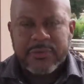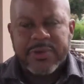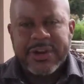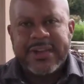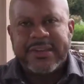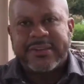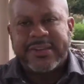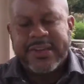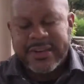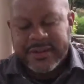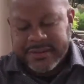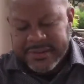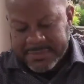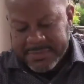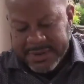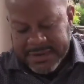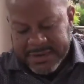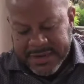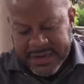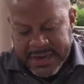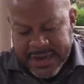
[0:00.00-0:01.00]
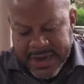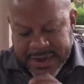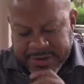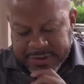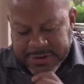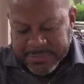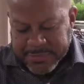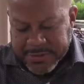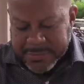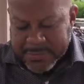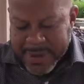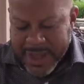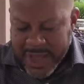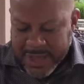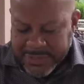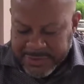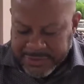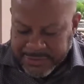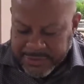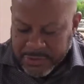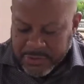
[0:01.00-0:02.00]
When he sends them into Egypt to buy
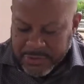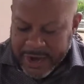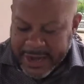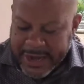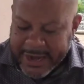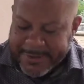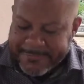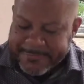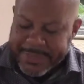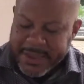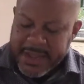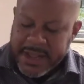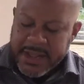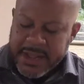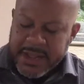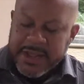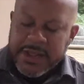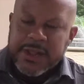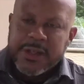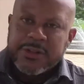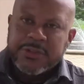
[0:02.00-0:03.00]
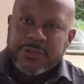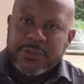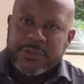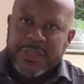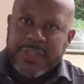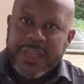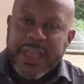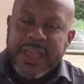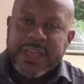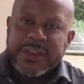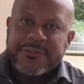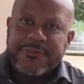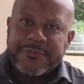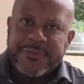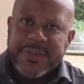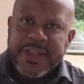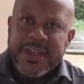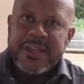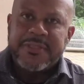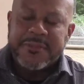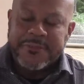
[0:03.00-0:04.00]
this grain so that they could
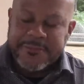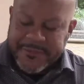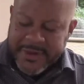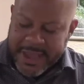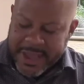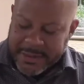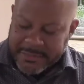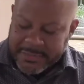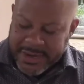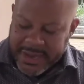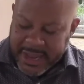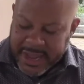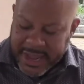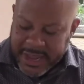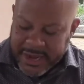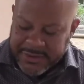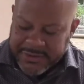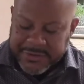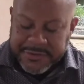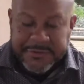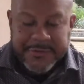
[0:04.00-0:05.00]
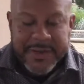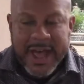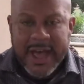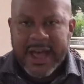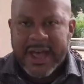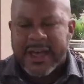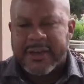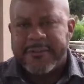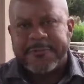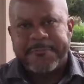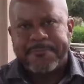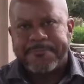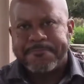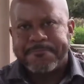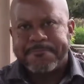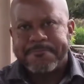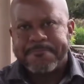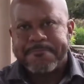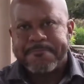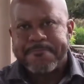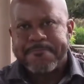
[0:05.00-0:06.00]
feed the family and survive,
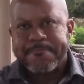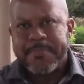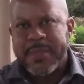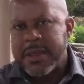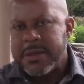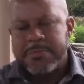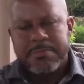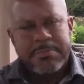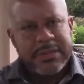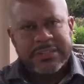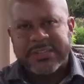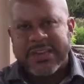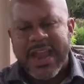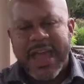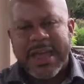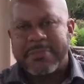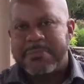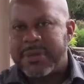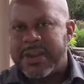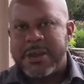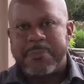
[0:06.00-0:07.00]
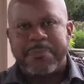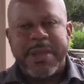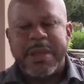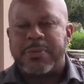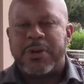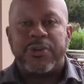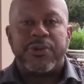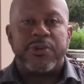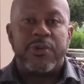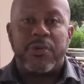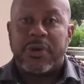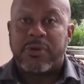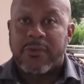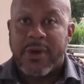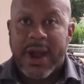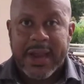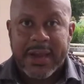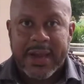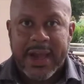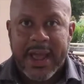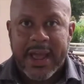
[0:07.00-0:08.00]
much like many people are doing
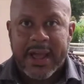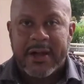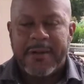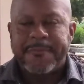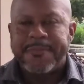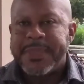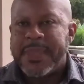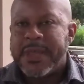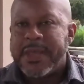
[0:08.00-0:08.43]
right now,